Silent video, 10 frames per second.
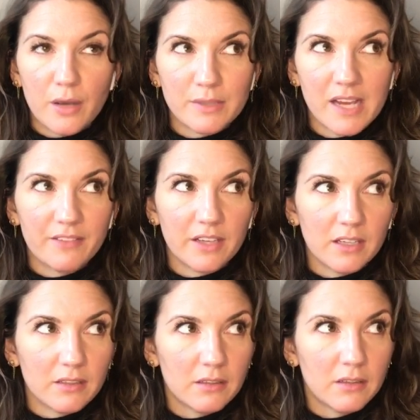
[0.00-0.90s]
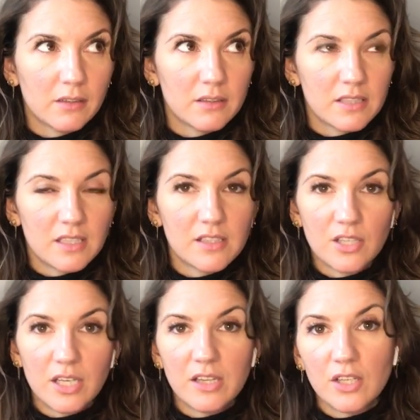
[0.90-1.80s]
I was having since the,
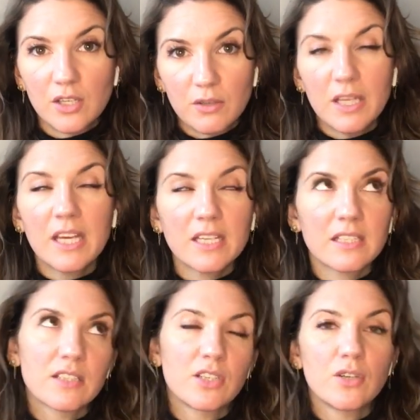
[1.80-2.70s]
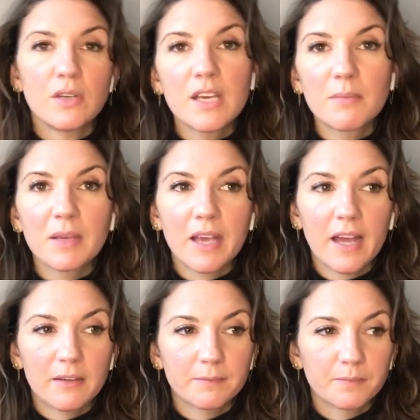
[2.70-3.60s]
in the new year, since the new year
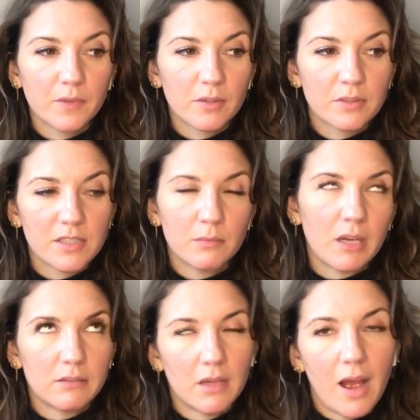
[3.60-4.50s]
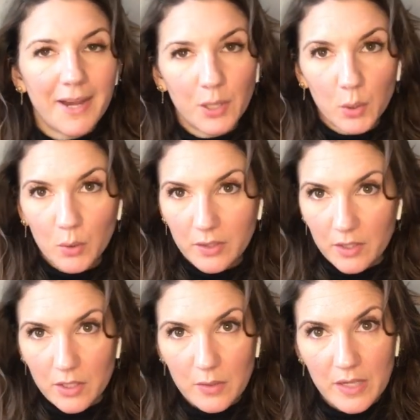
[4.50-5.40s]
began. Well, I don't call it
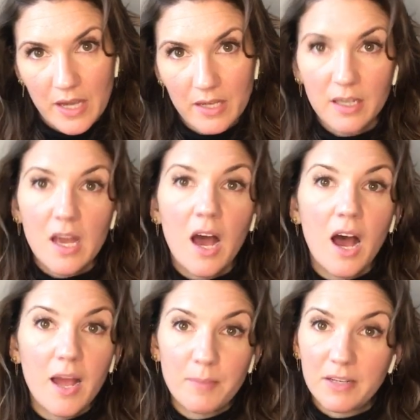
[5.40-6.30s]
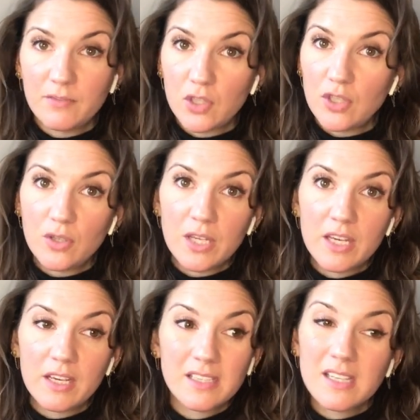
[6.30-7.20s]
the new year. I believe the new
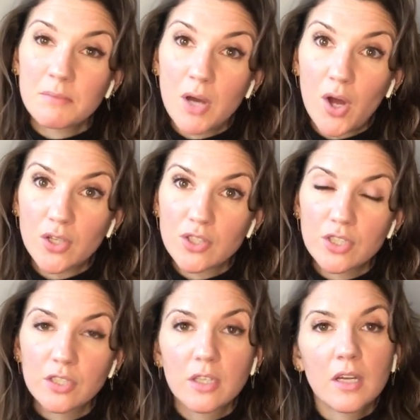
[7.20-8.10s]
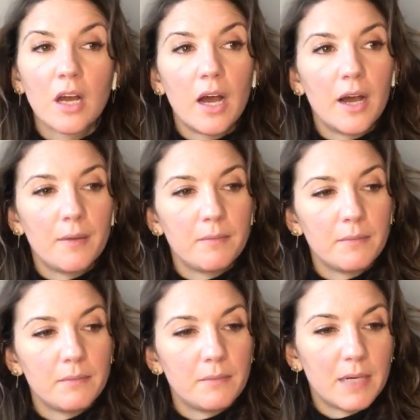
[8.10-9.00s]
year is in March. Um,
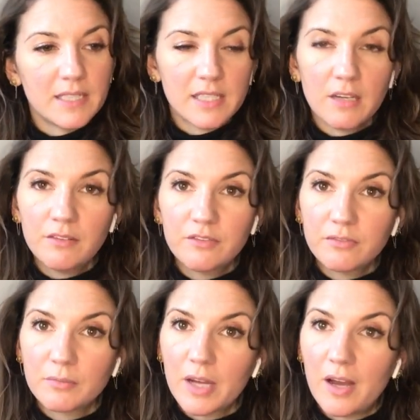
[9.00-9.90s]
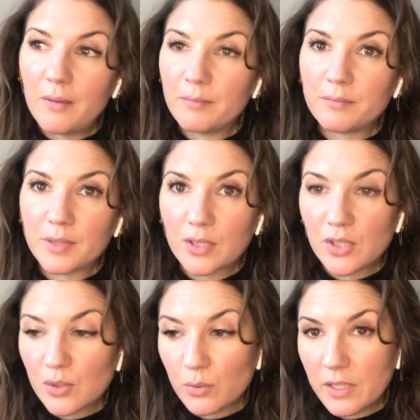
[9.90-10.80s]
myself, um,
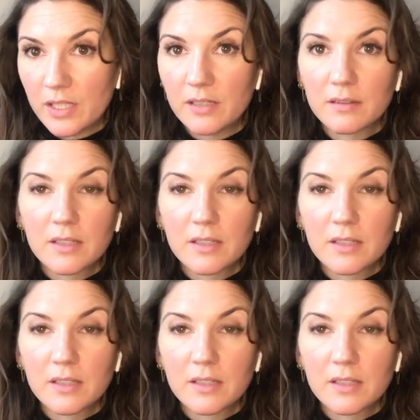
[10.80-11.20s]
because we